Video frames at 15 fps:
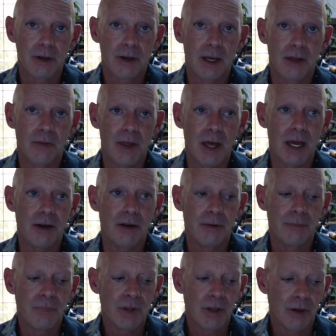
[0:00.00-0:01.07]
and that
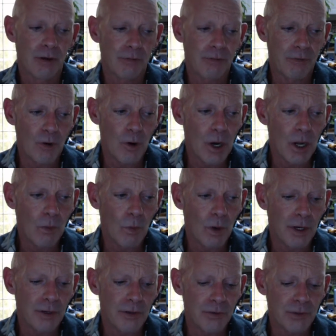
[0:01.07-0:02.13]
for
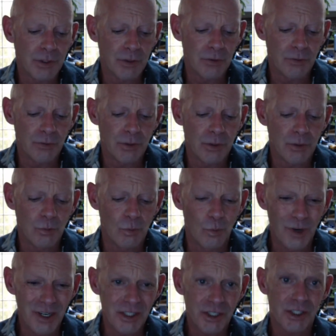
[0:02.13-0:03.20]
anyone to
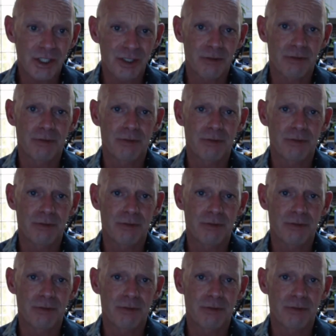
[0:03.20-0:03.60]
wish